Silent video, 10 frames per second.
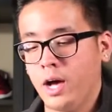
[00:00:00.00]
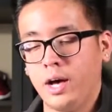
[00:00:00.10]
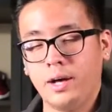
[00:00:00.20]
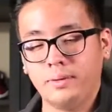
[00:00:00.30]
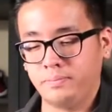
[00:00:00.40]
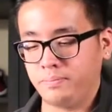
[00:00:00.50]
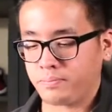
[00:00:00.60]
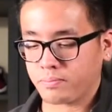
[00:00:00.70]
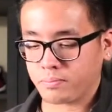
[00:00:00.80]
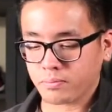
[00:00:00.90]
Um,
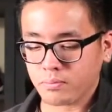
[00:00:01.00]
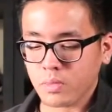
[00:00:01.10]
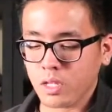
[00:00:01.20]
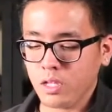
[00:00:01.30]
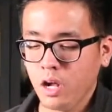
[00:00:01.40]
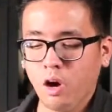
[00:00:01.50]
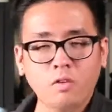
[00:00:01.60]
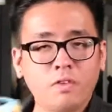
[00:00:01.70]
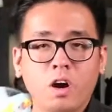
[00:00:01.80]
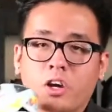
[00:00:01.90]
you know,
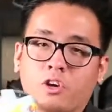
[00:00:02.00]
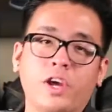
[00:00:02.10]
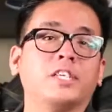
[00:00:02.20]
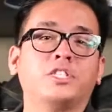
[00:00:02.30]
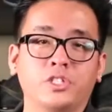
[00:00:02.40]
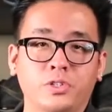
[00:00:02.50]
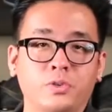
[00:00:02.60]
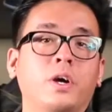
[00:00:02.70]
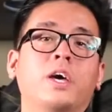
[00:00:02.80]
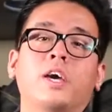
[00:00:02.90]
overall a great shoe.